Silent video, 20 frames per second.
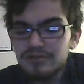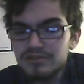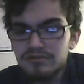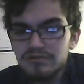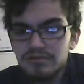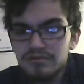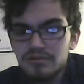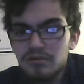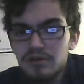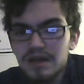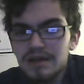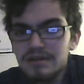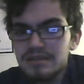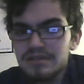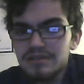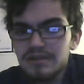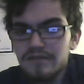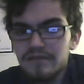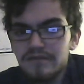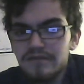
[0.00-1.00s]
doing all that
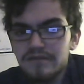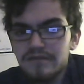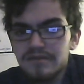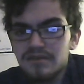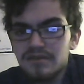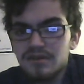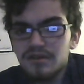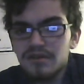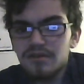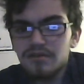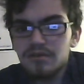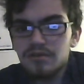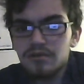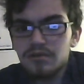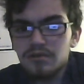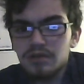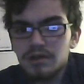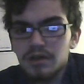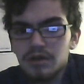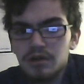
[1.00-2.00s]
stuff with the
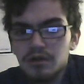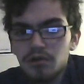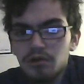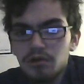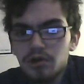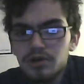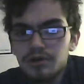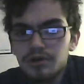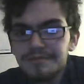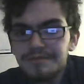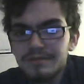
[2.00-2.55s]
core,